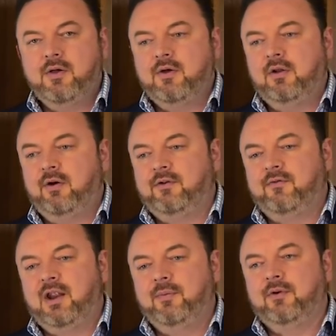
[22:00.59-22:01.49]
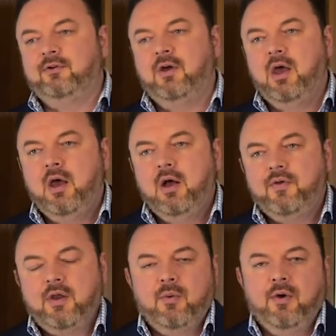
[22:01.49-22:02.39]
I know a lot of developers
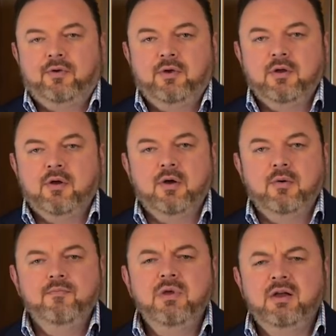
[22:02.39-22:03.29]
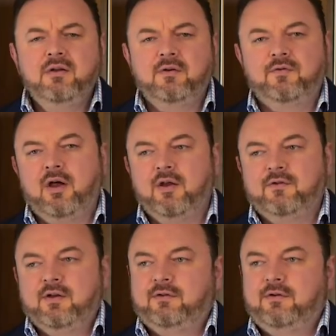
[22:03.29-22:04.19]
that are worth, millions of
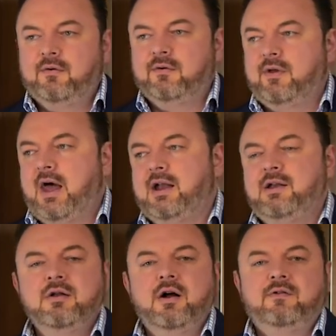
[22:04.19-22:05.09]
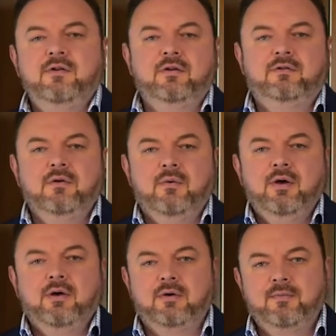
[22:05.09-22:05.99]
dollars and they're still 80, 90 and they still
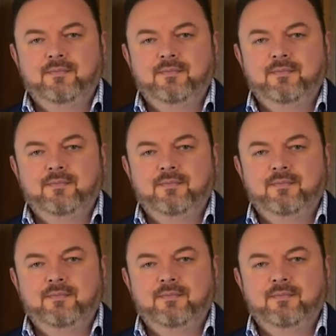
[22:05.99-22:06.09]
work.